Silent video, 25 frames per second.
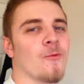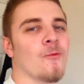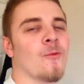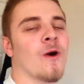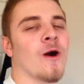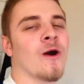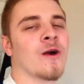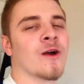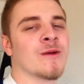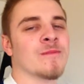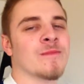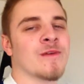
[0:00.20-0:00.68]

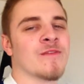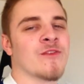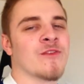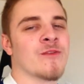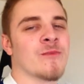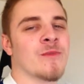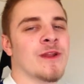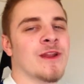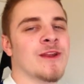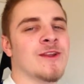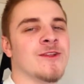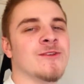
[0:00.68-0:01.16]
Welcome,
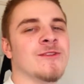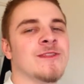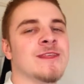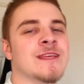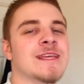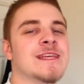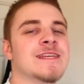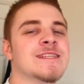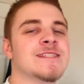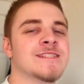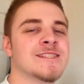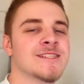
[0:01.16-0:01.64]
everybody, to
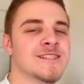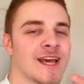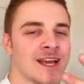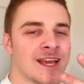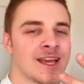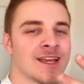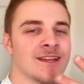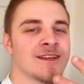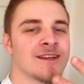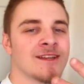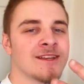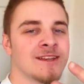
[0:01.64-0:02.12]
the
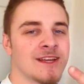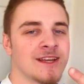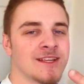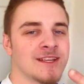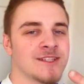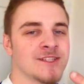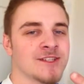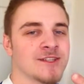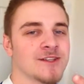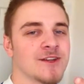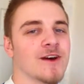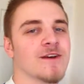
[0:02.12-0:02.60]
second
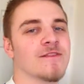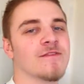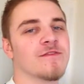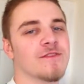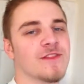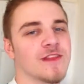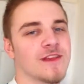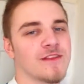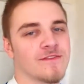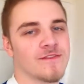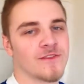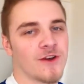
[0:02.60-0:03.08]
edition of
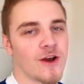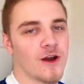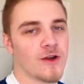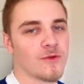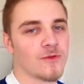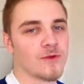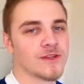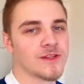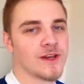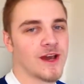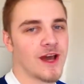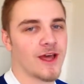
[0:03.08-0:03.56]
Leaf Talk
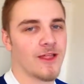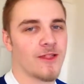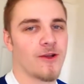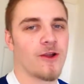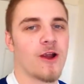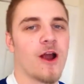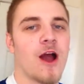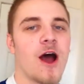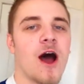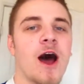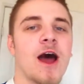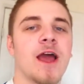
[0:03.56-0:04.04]
with
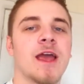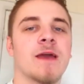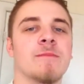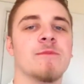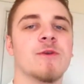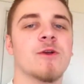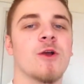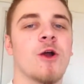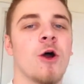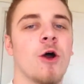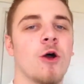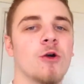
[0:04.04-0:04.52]
Tyler. I am
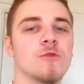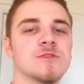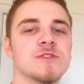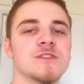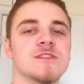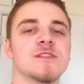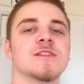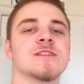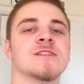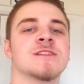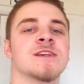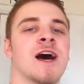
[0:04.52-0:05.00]
your
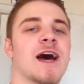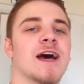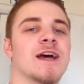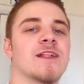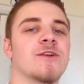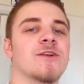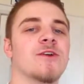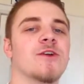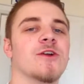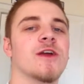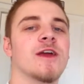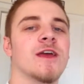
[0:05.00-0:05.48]
host,
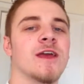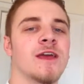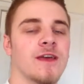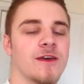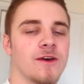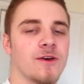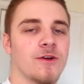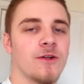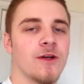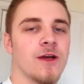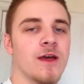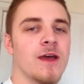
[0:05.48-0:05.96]
Tyler
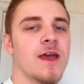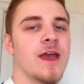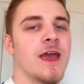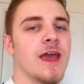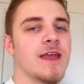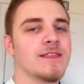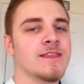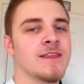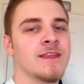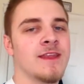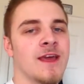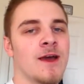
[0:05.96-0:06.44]
Hill,
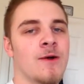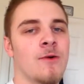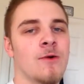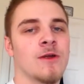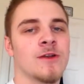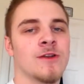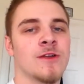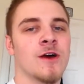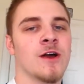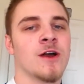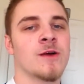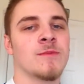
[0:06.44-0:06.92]
and today I
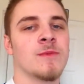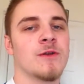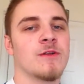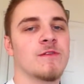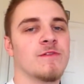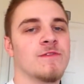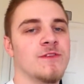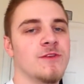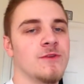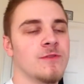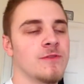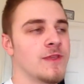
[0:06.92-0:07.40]
want to talk about a
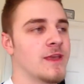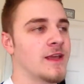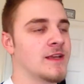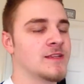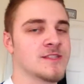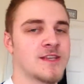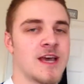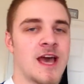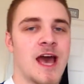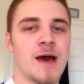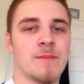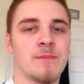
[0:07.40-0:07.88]
few things
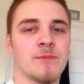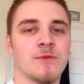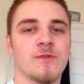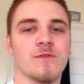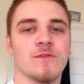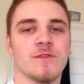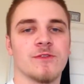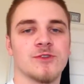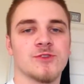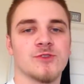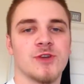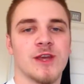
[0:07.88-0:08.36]
that happened over
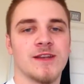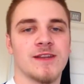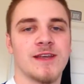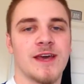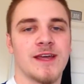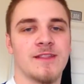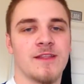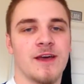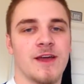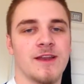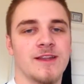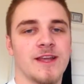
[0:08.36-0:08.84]
the trade
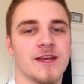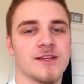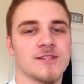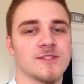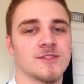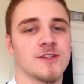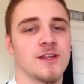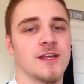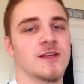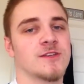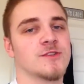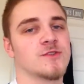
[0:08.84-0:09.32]
deadline
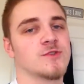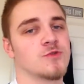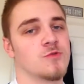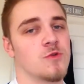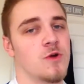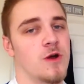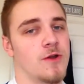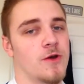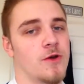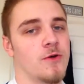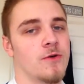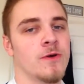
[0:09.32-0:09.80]
yesterday in
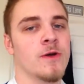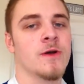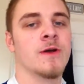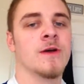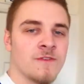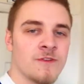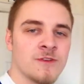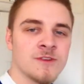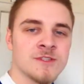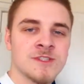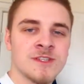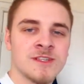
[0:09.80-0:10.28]
Toronto.
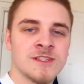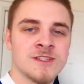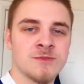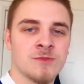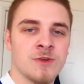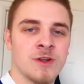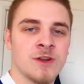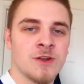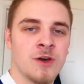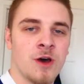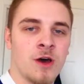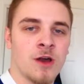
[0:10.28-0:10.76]
First things I
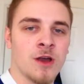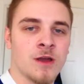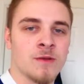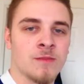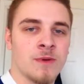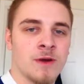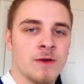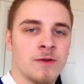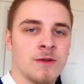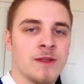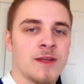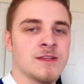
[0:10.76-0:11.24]
want to talk
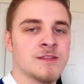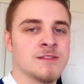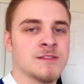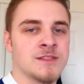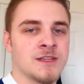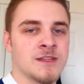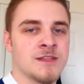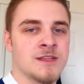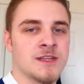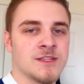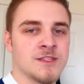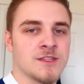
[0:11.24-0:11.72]
about is the
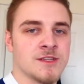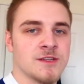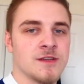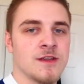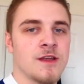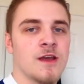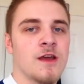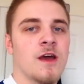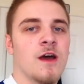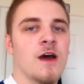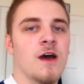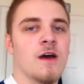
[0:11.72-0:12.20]

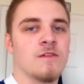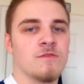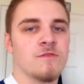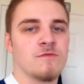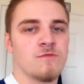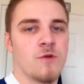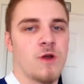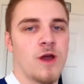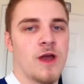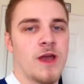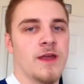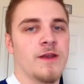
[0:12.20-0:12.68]
addition of
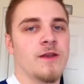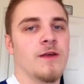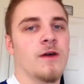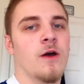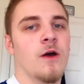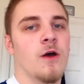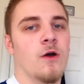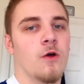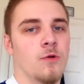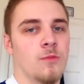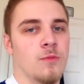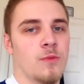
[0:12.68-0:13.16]
Ryan
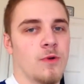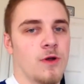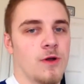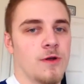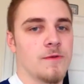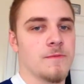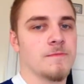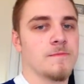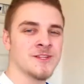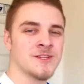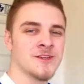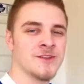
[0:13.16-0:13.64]
O'Byrne. What
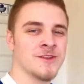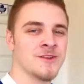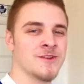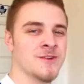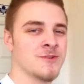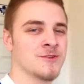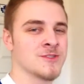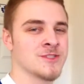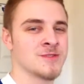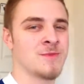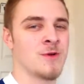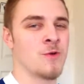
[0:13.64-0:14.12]
you're going to
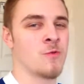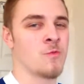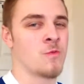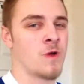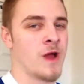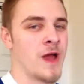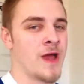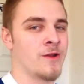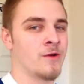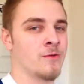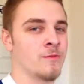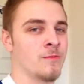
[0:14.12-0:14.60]
notice about
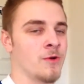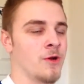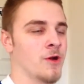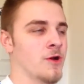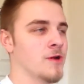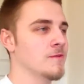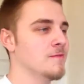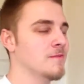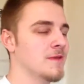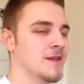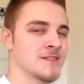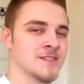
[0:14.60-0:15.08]
Ryan
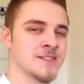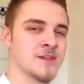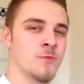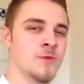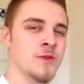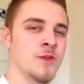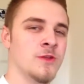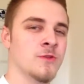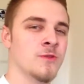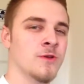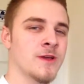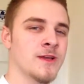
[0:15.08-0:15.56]
O'Byrne is that
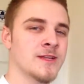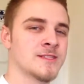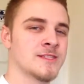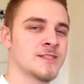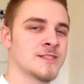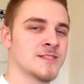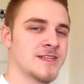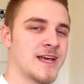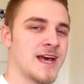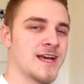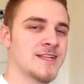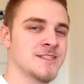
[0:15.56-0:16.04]
when you look at his
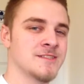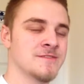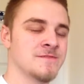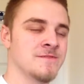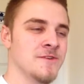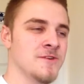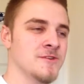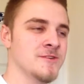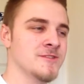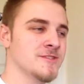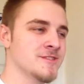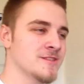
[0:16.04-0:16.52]
stats at
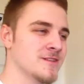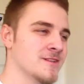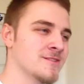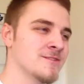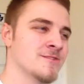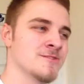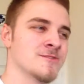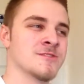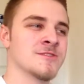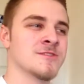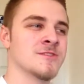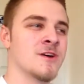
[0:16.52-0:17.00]
first,
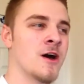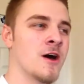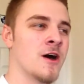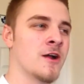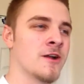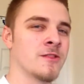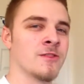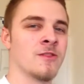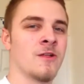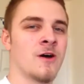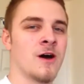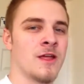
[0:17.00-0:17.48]
there's not
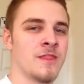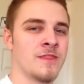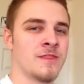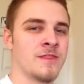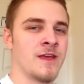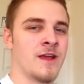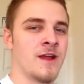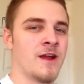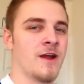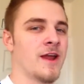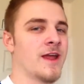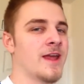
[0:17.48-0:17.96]
a lot
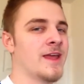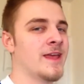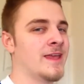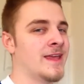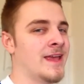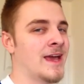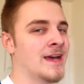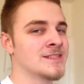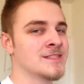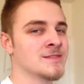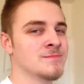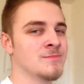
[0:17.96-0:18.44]
there. He
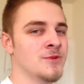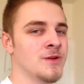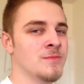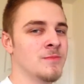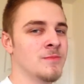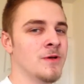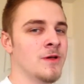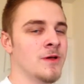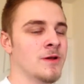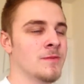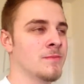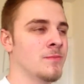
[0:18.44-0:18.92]
hasn't put up
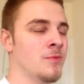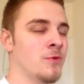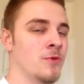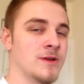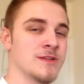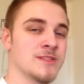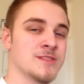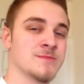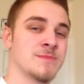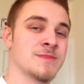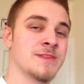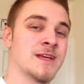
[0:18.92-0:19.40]
a lot of
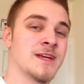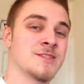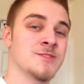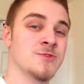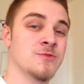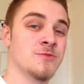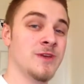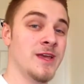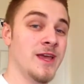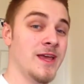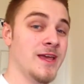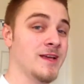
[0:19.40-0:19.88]
points, but that's
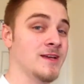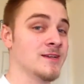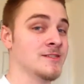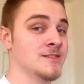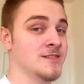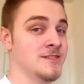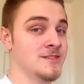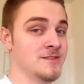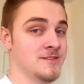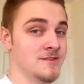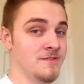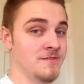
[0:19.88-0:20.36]
okay because
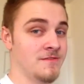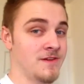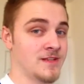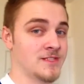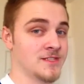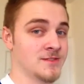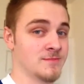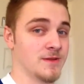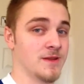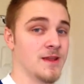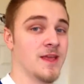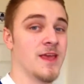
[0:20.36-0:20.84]
he's a
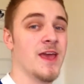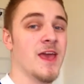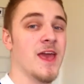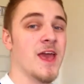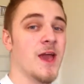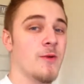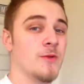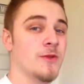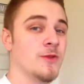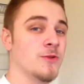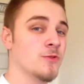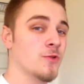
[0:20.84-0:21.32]
defenseman. And
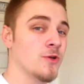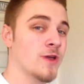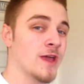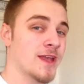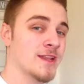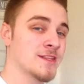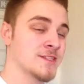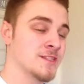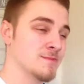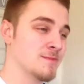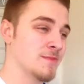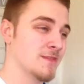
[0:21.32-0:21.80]
when you look
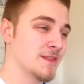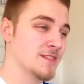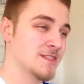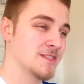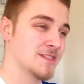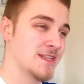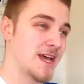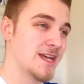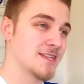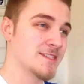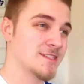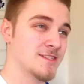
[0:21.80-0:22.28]
at some of the
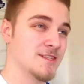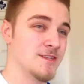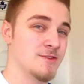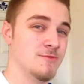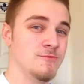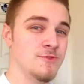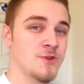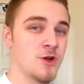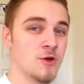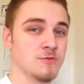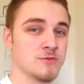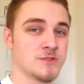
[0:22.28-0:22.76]
stats that you
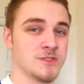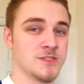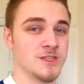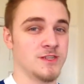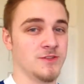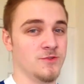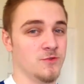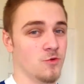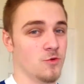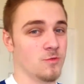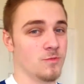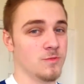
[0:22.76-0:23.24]
don't see
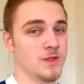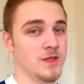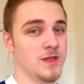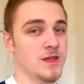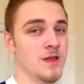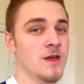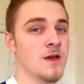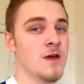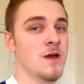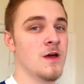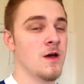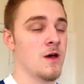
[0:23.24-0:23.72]
normally
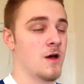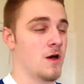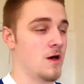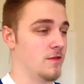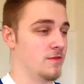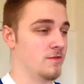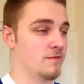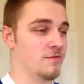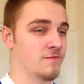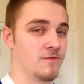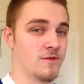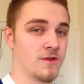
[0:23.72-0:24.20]
on
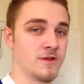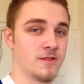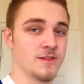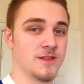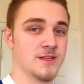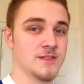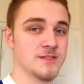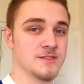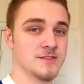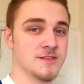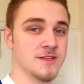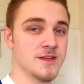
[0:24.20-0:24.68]
the front
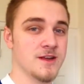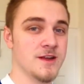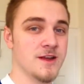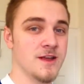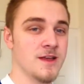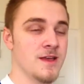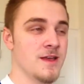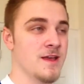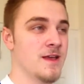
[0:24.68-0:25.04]
list there,